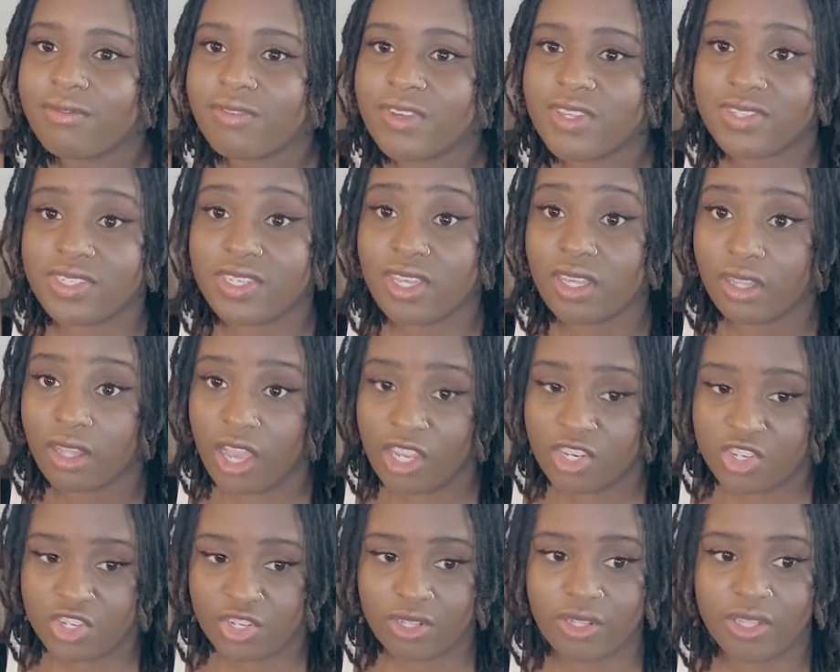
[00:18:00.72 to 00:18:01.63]

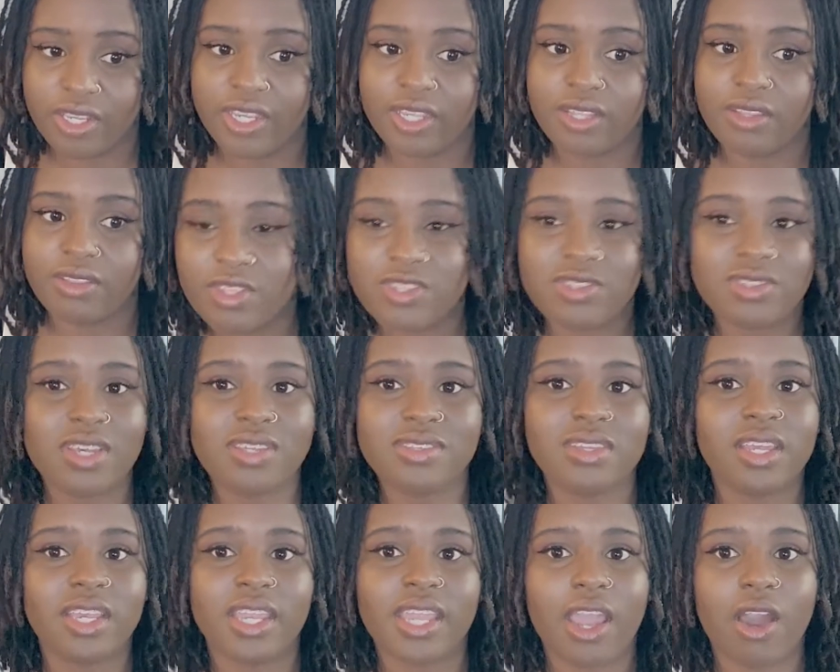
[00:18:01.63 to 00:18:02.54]
physiologically. This
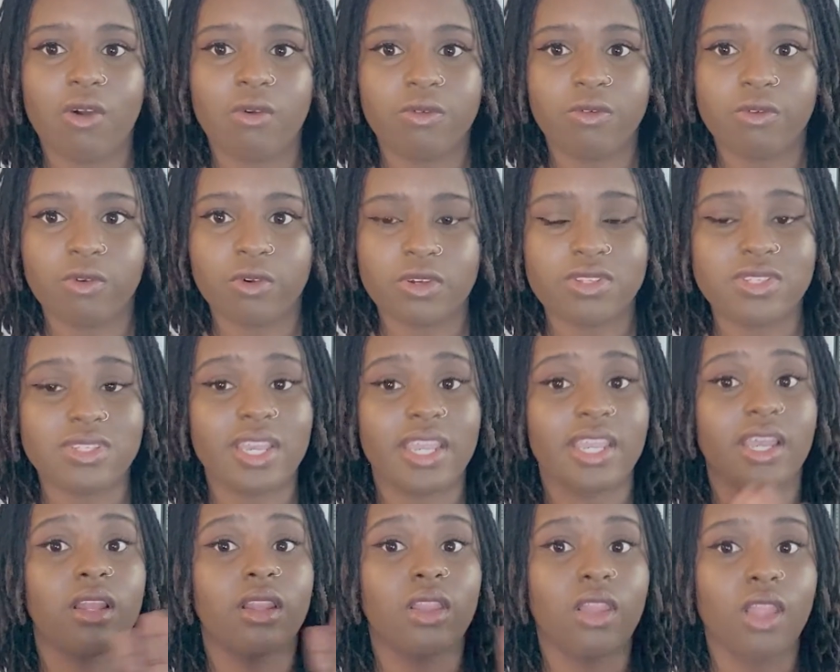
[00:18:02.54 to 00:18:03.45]
doesn't account for
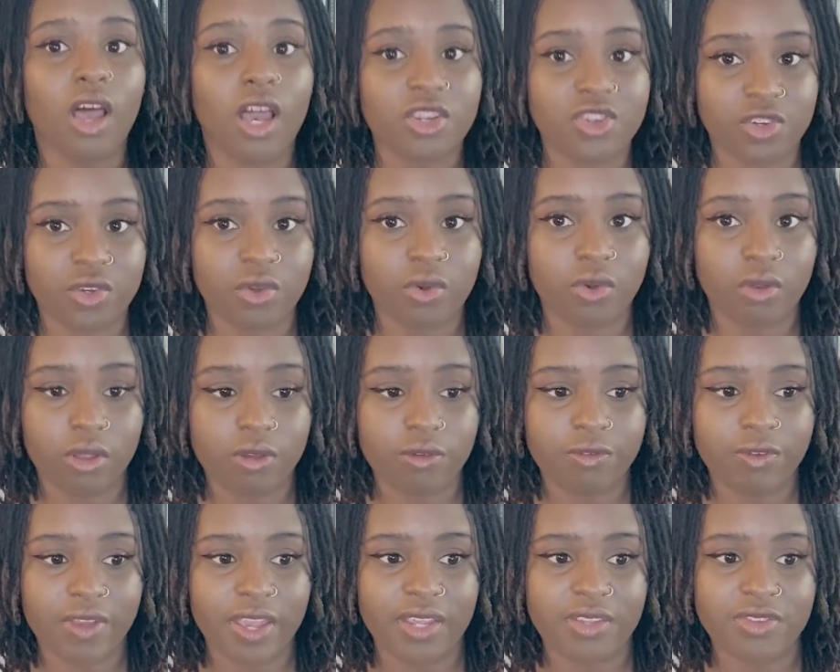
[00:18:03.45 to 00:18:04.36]
psychological
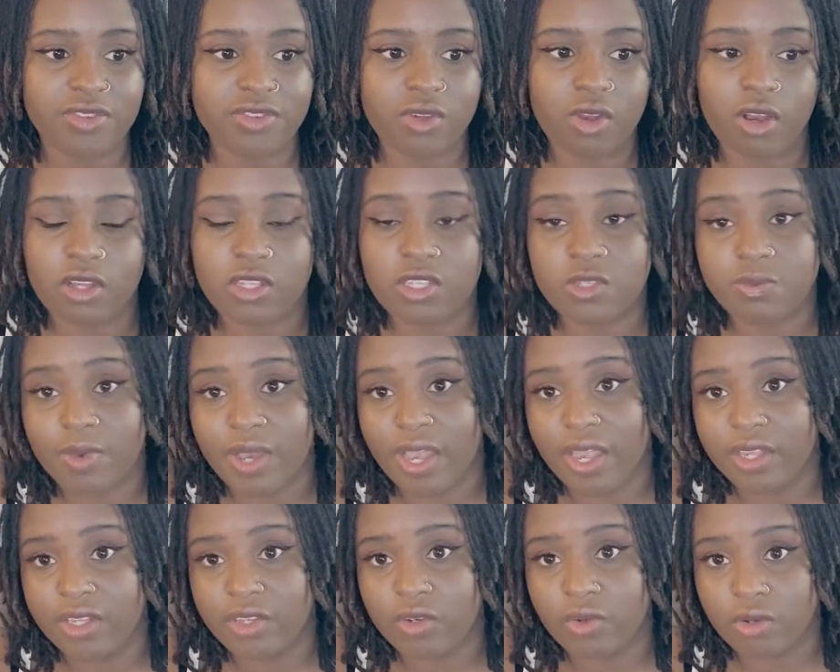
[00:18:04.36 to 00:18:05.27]
effects caused
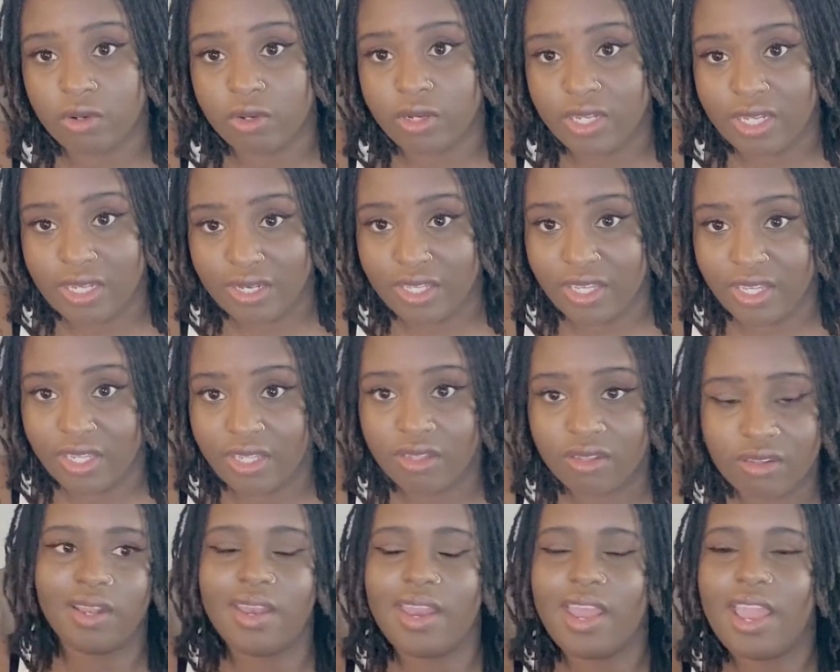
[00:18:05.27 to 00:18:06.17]
by your ED.
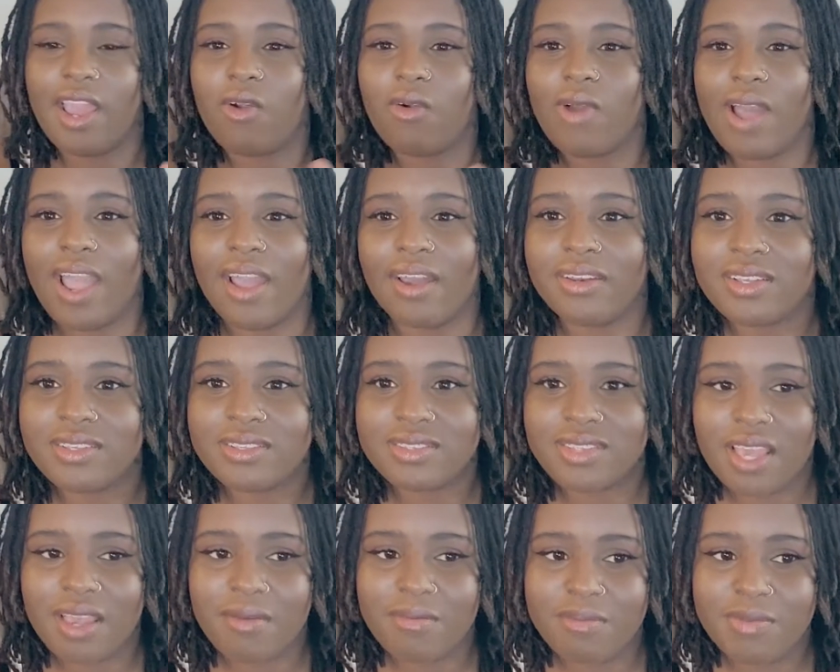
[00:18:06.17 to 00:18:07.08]
Now, how does
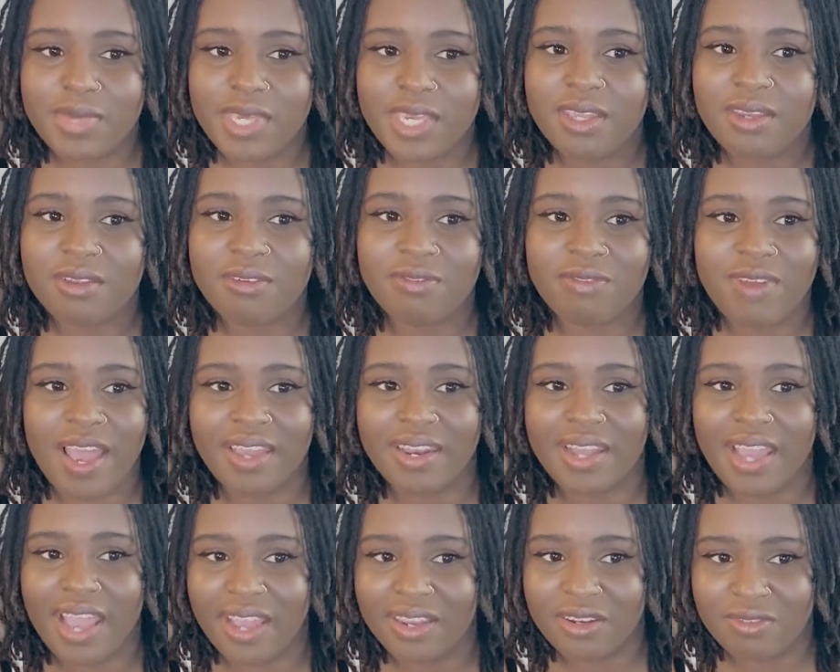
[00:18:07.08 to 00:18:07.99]
that mean
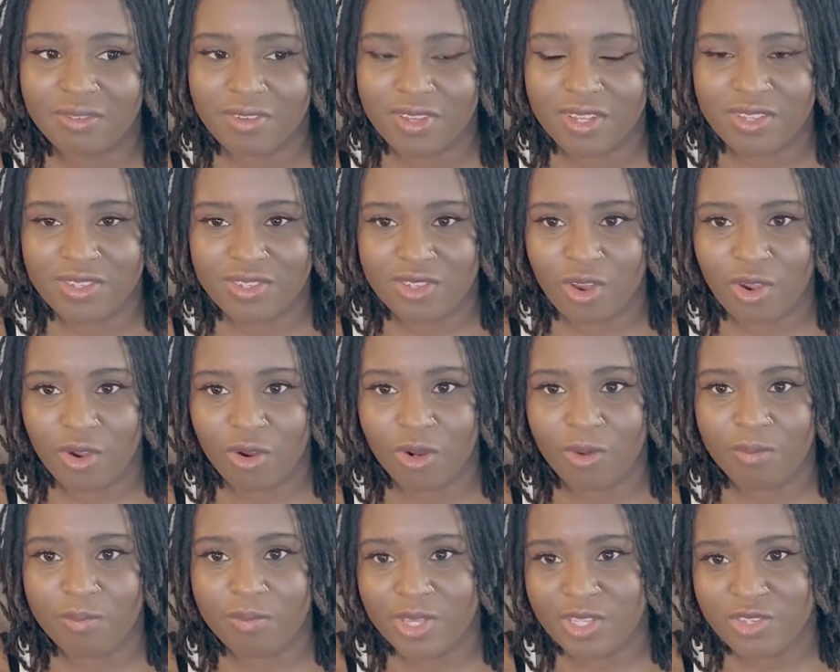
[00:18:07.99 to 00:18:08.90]
fat activists
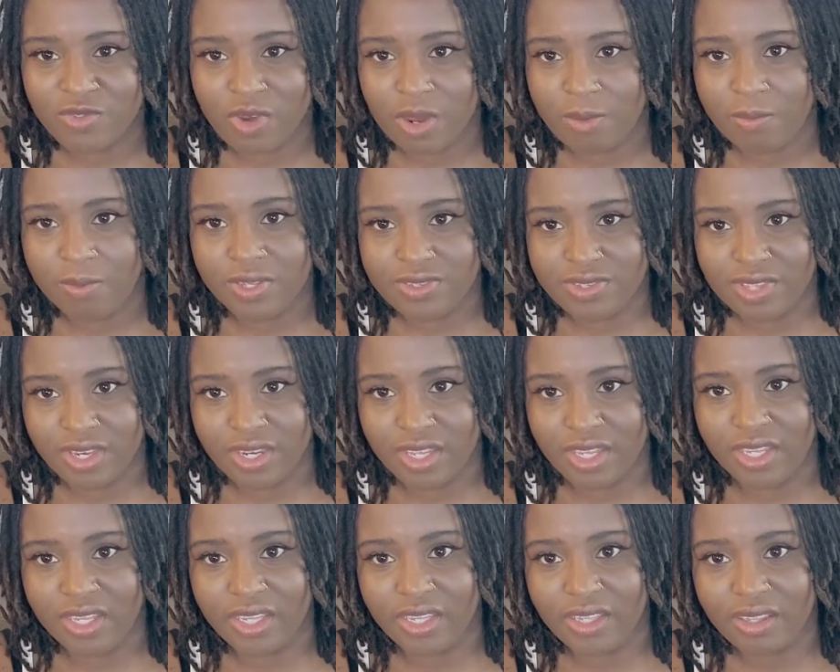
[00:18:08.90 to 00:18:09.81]
are
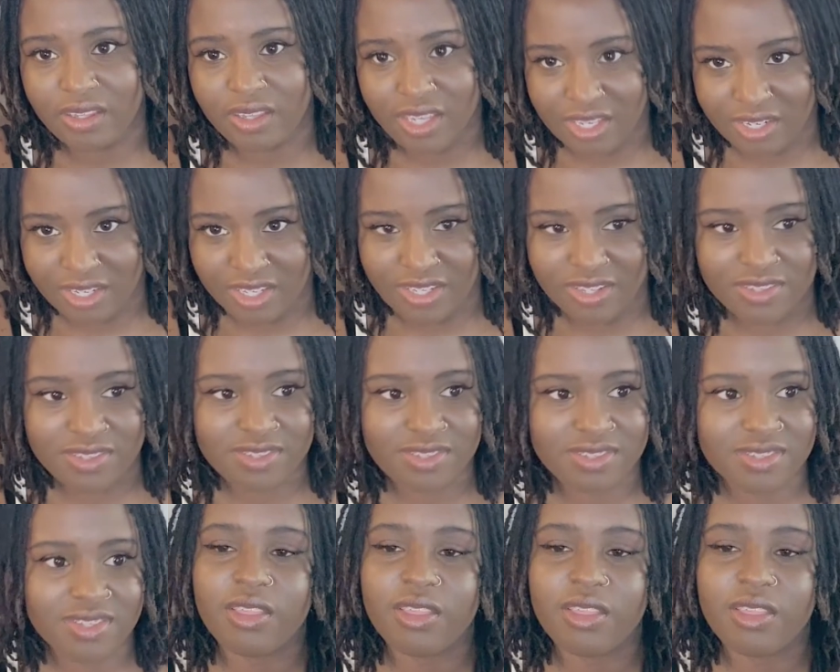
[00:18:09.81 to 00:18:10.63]
misrepresenting EDs?